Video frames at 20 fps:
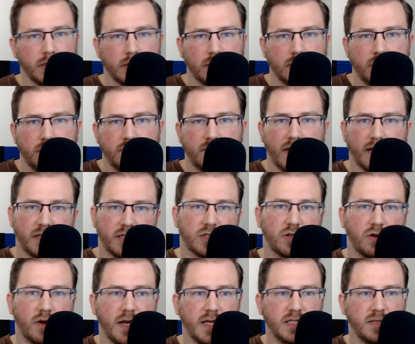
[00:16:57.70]
you've got this
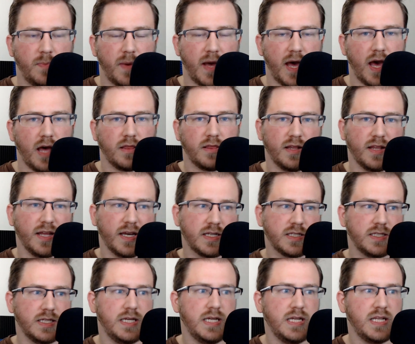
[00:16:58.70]
crazy path that likes
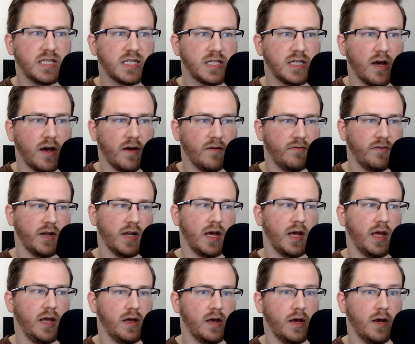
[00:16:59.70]
to eat stuff. And
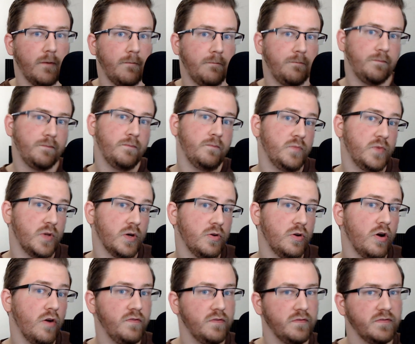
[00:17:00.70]
I don't know
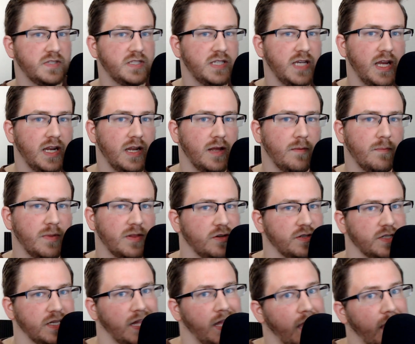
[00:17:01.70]
if you've seen him, but there's
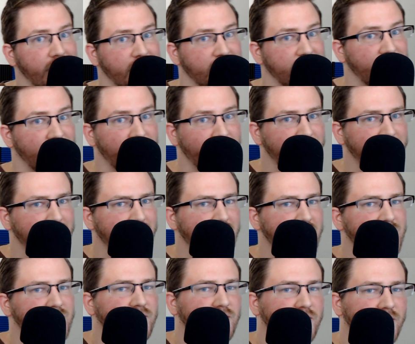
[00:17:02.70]
a guy in the tournament that has
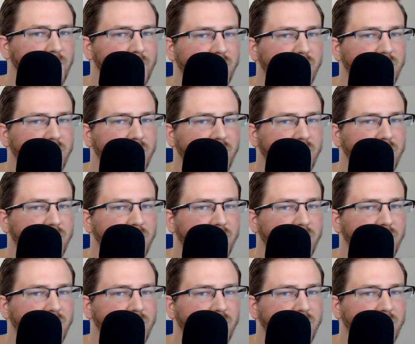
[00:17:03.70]
an arm that